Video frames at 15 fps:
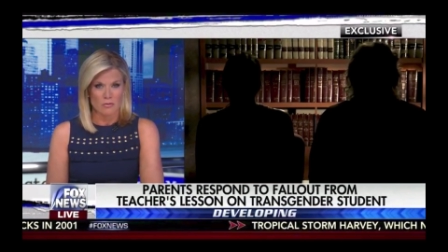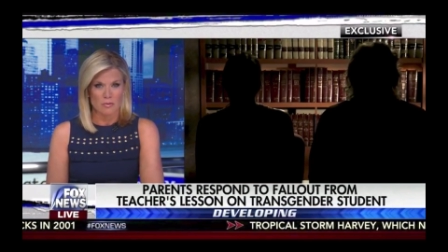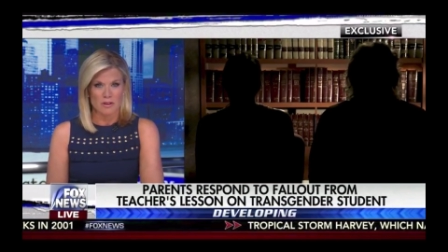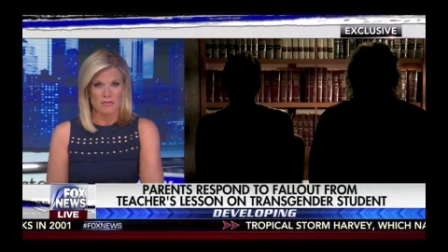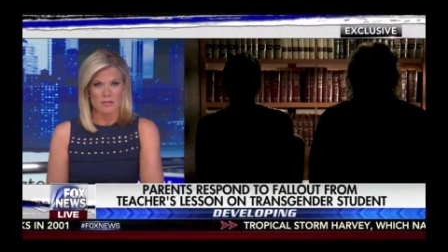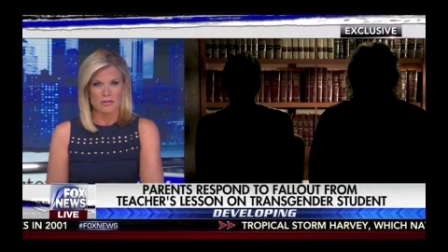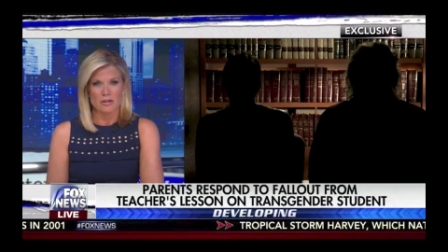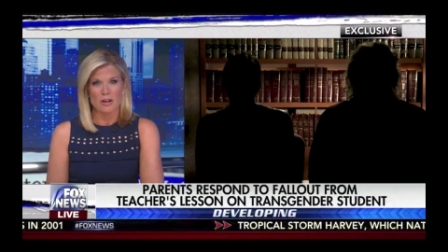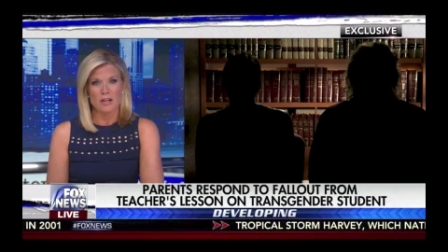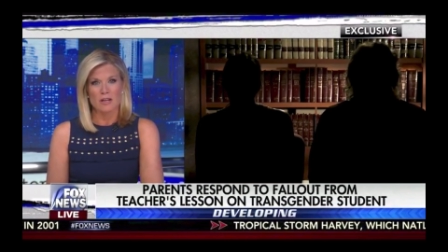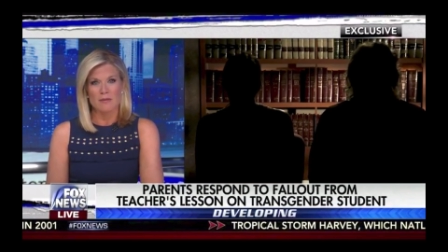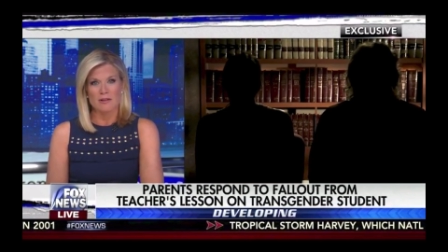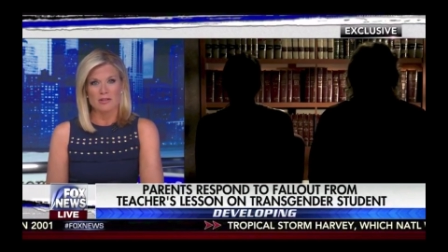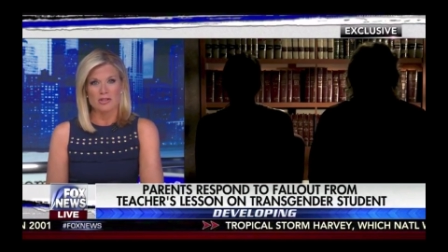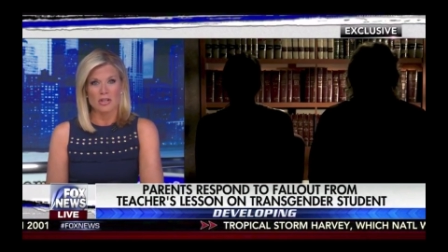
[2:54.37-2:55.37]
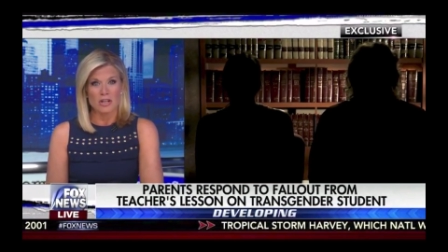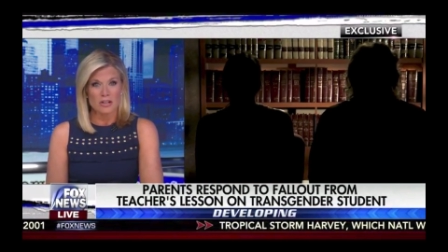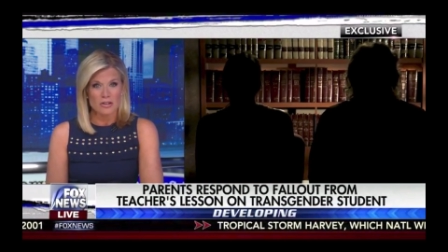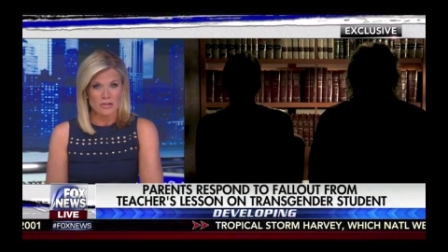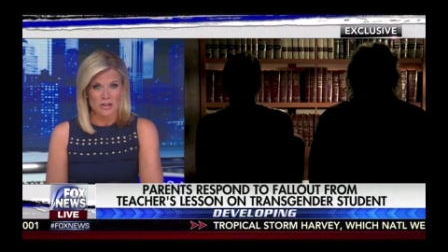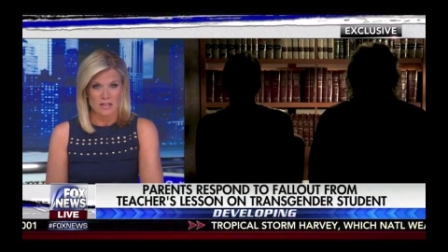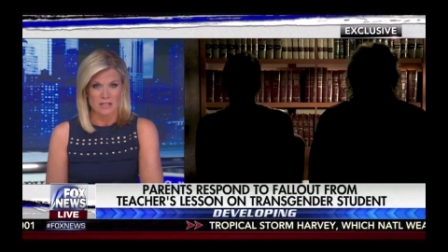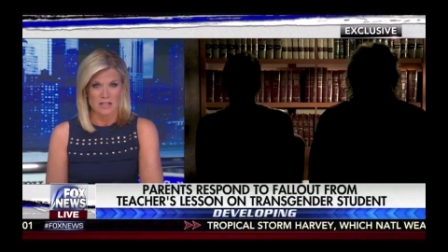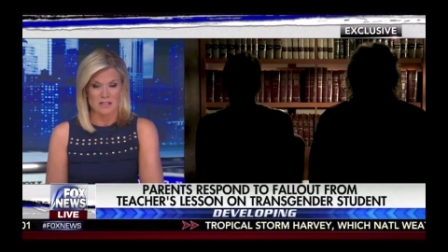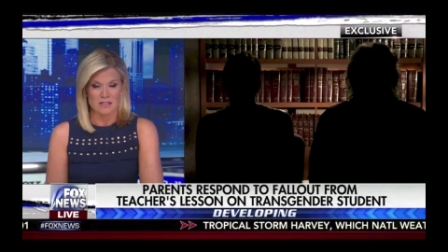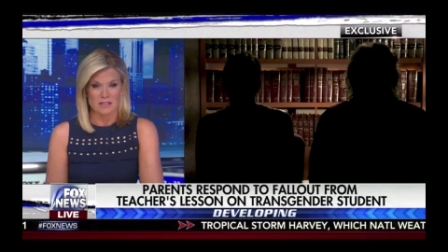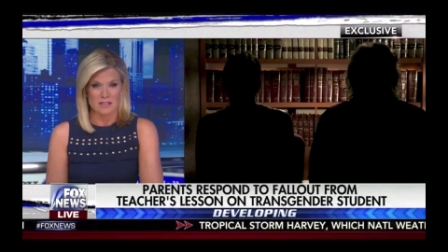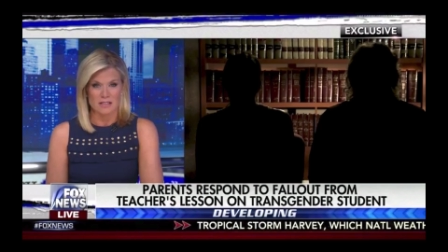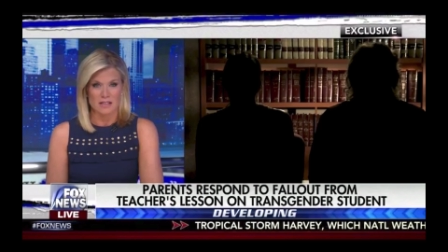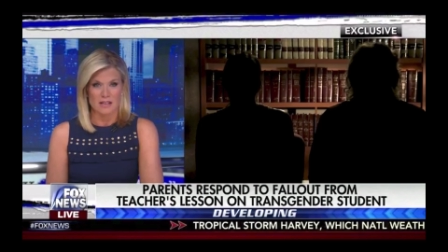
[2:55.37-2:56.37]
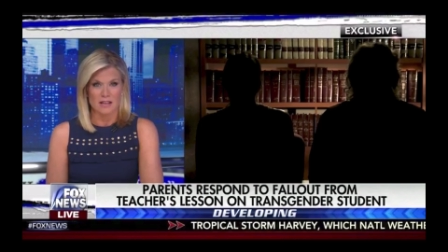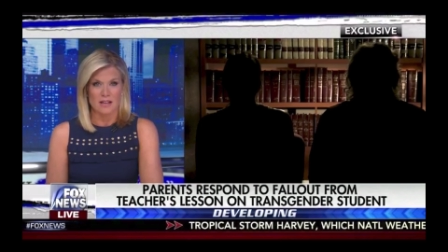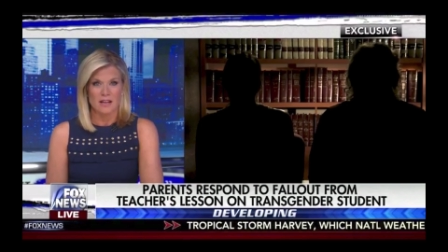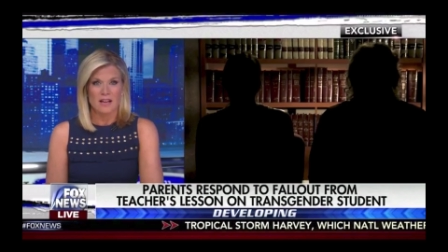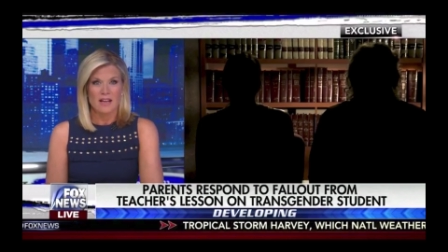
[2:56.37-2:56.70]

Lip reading: But if they're talking about gender identity,